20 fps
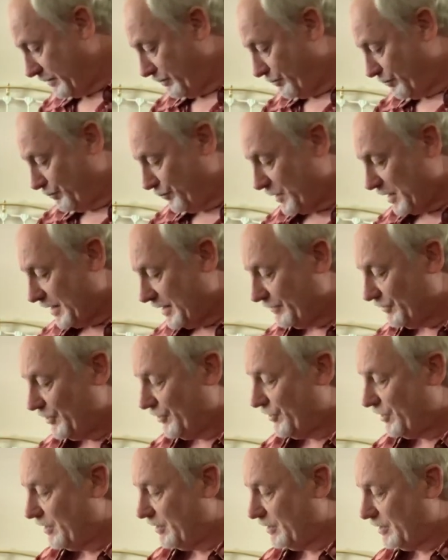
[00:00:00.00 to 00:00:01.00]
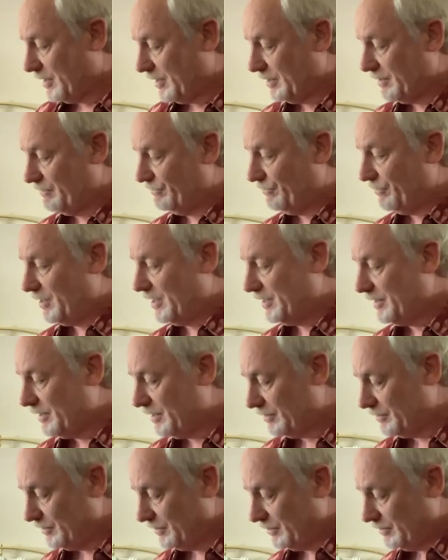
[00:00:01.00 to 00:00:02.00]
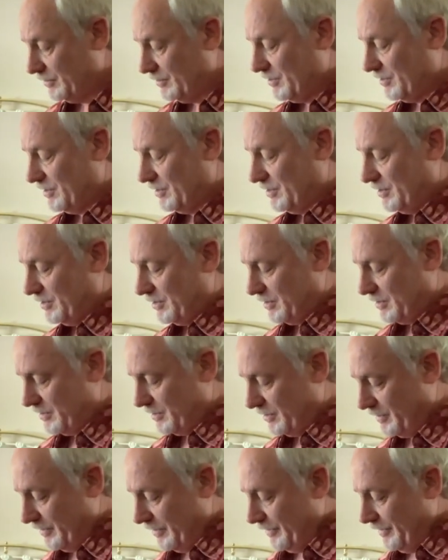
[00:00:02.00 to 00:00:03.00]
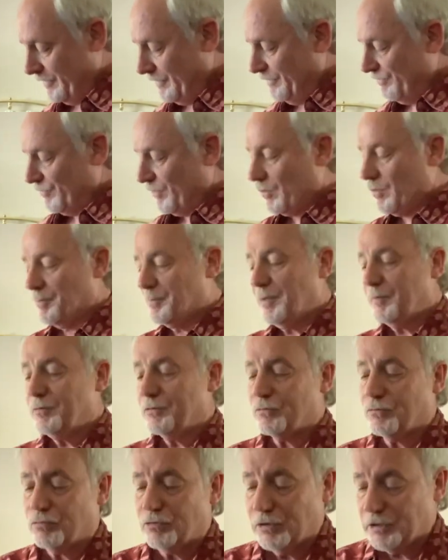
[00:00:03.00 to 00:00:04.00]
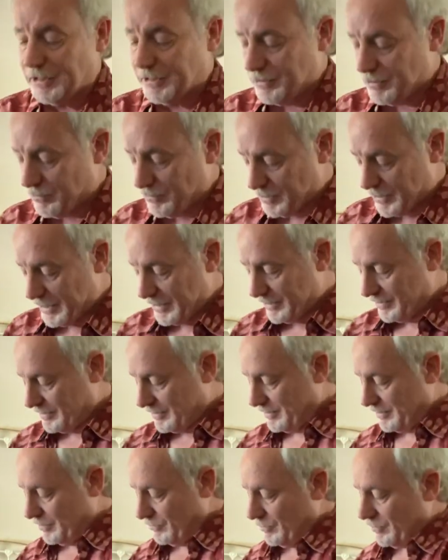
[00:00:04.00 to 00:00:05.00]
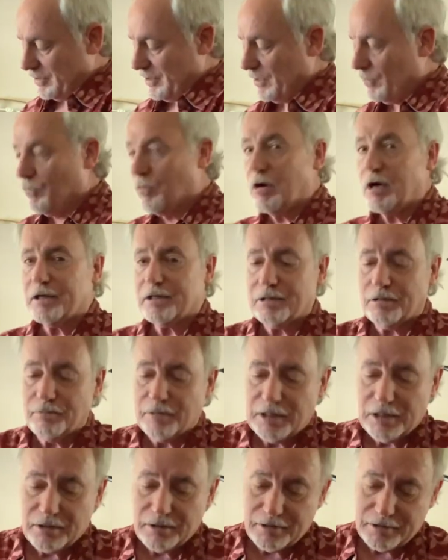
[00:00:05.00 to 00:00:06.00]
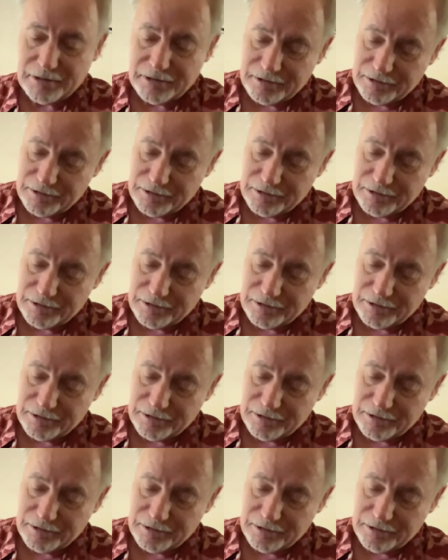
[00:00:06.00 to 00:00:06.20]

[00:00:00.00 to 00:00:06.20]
bought everything I could find out there. This is what people really don't like is they don't like walking around in these